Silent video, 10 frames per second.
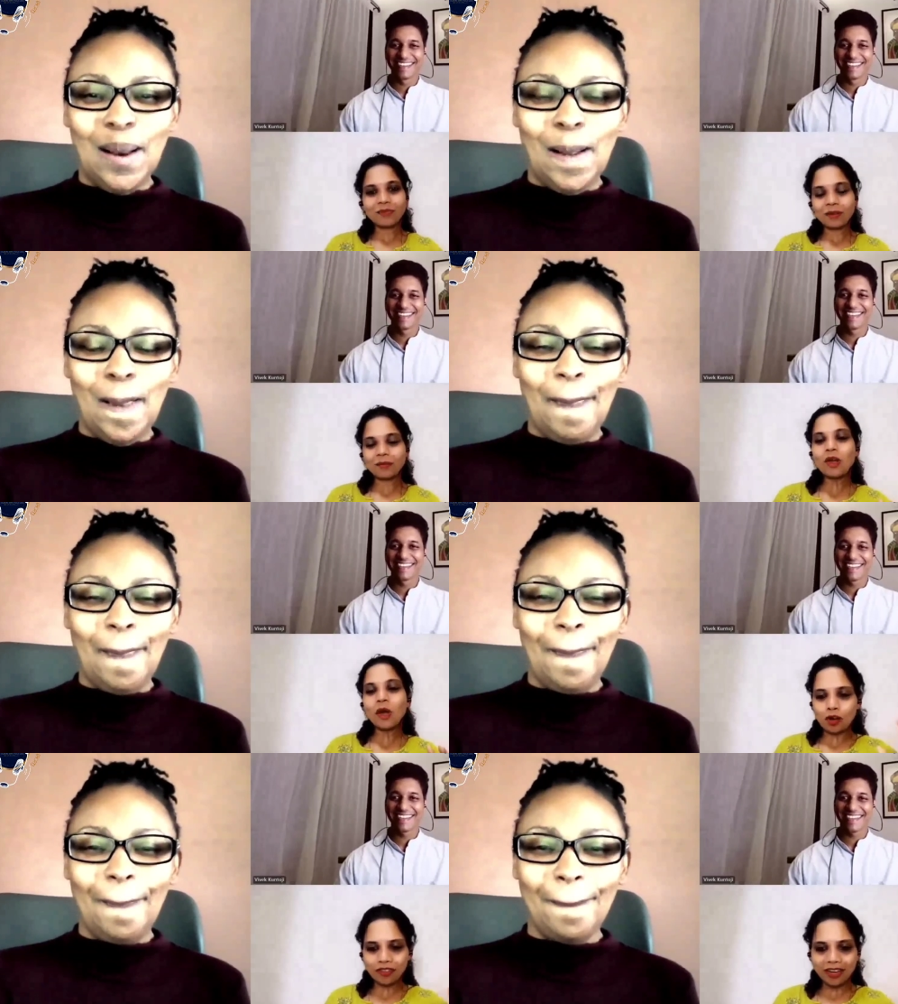Speaker 1: maybe
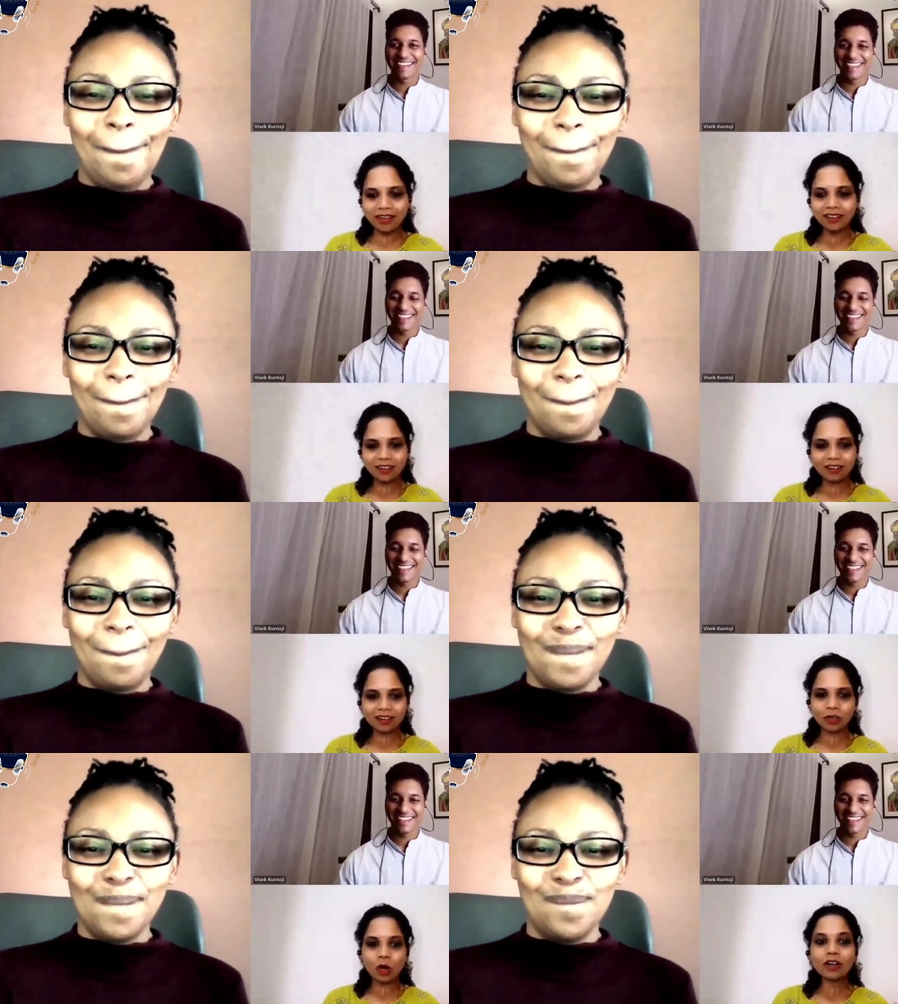offline,
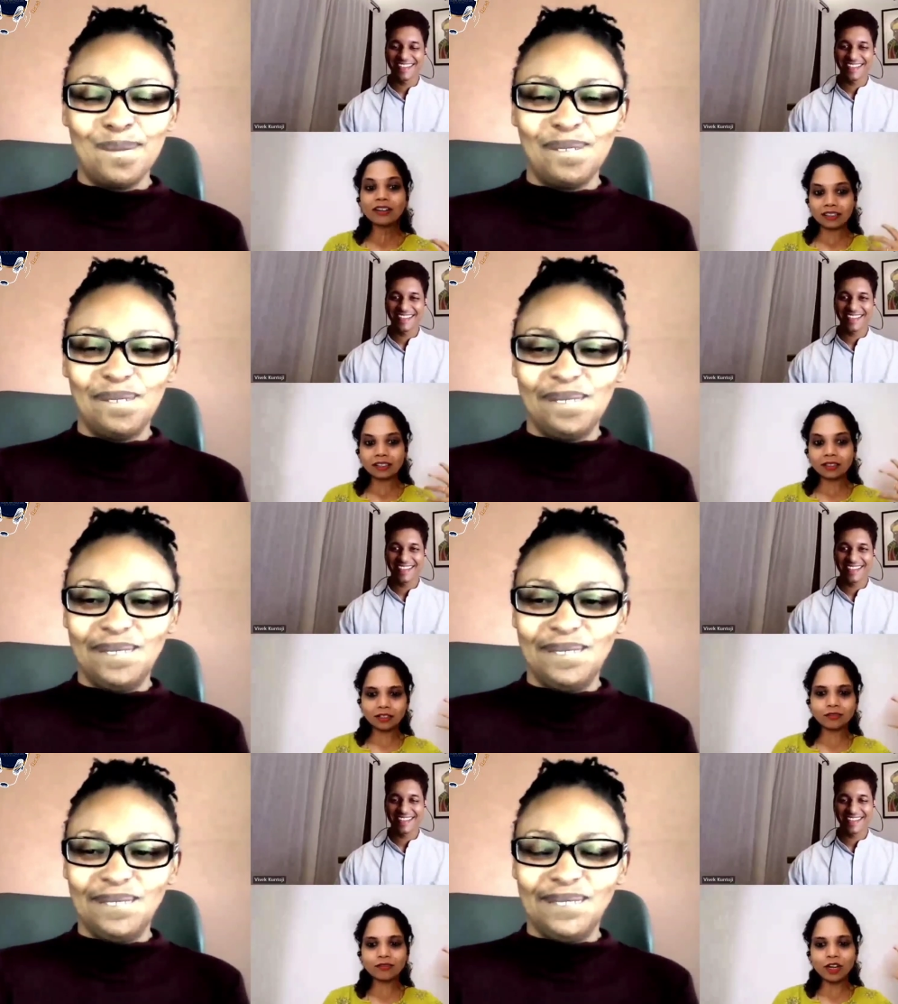not
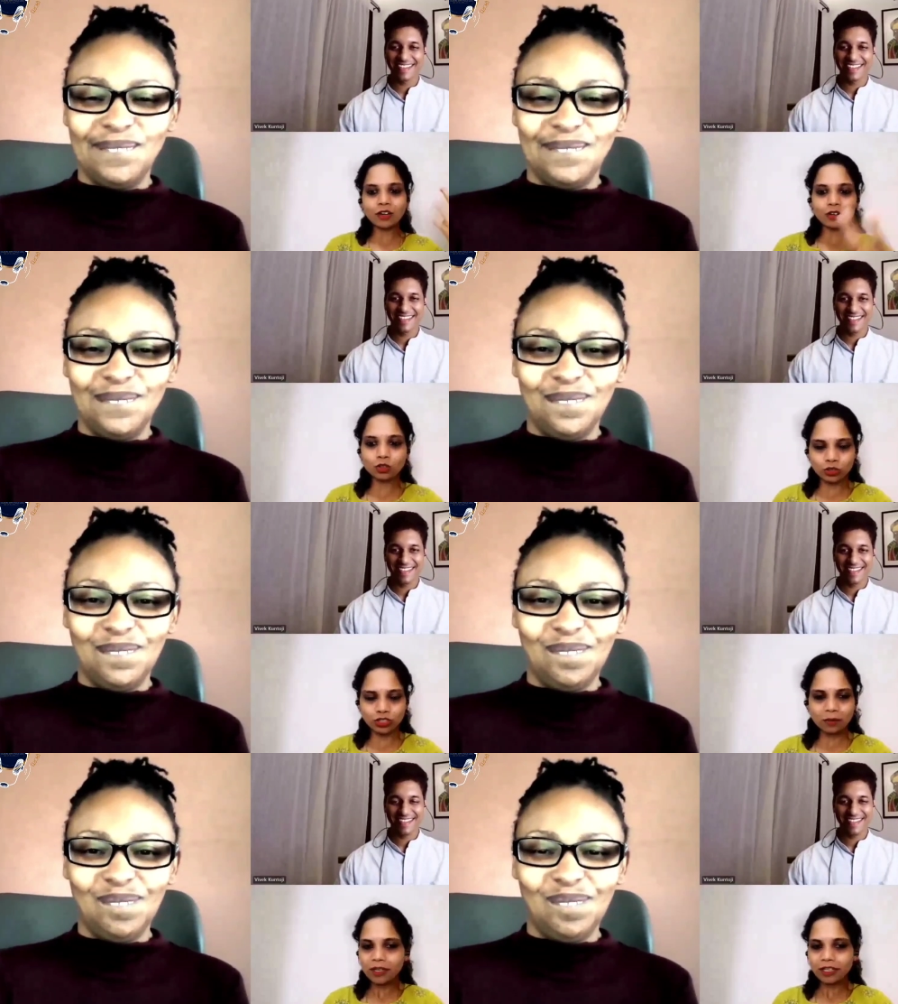in front of
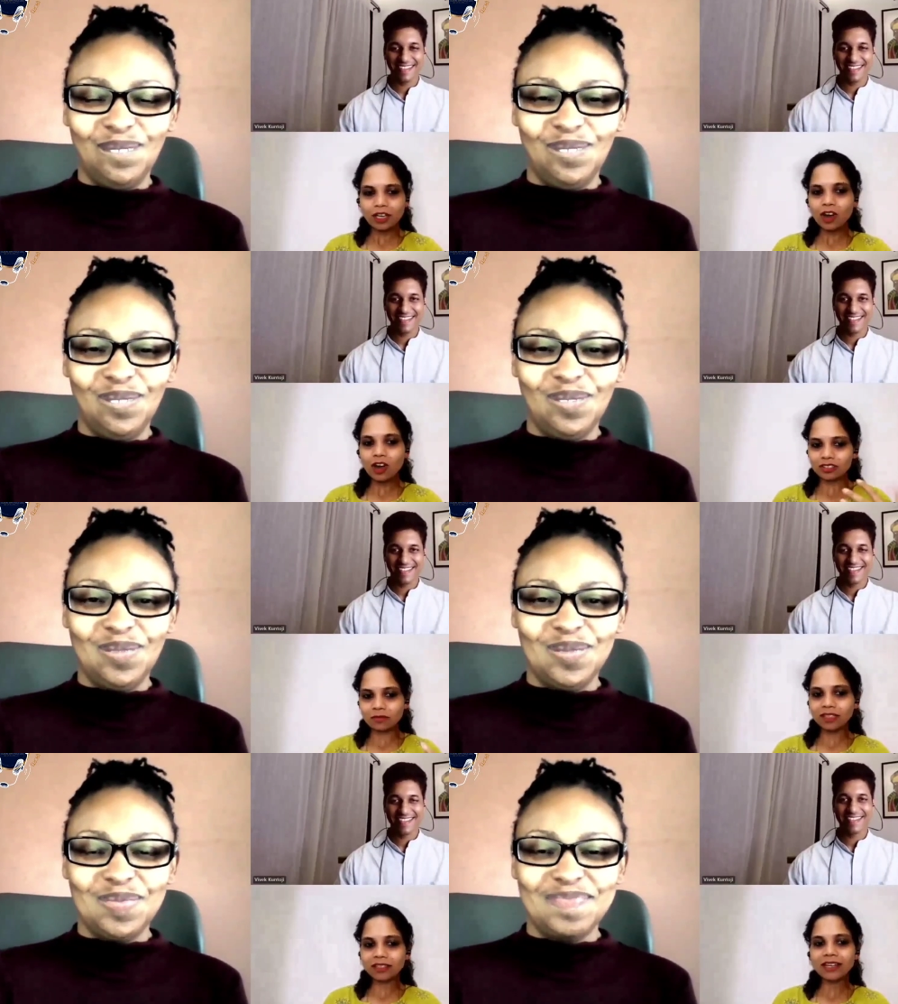social media or
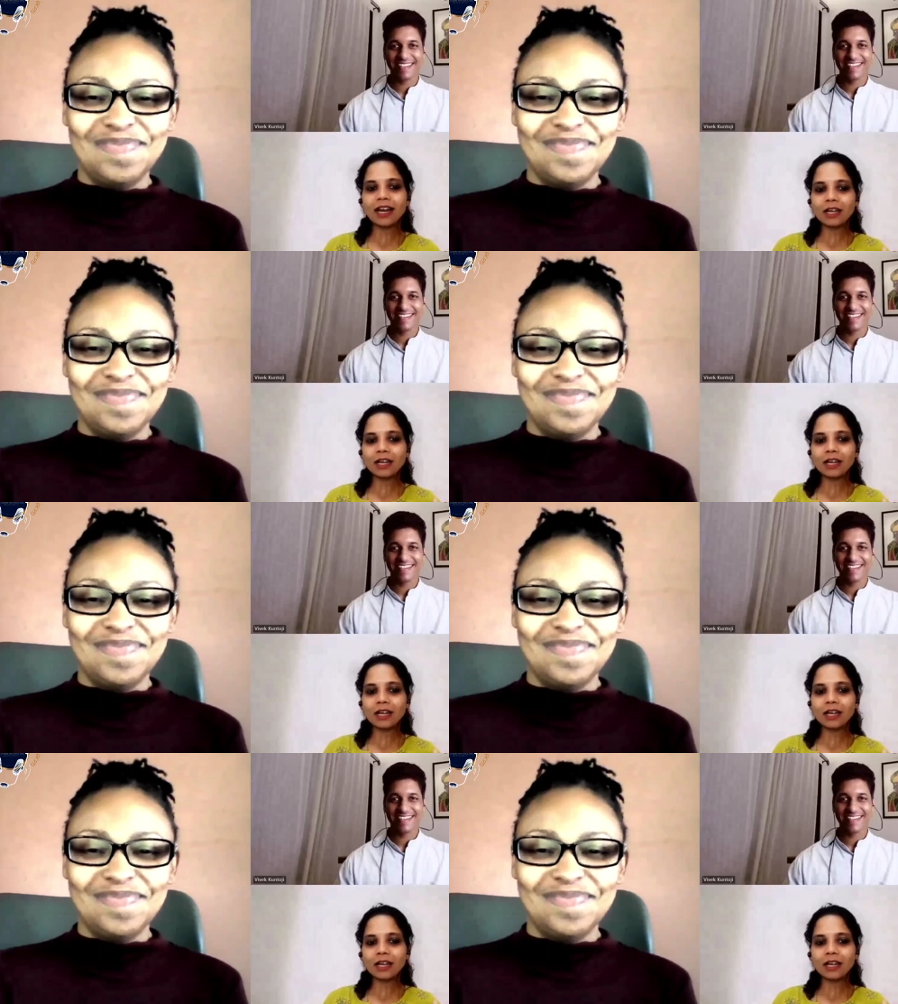something like that.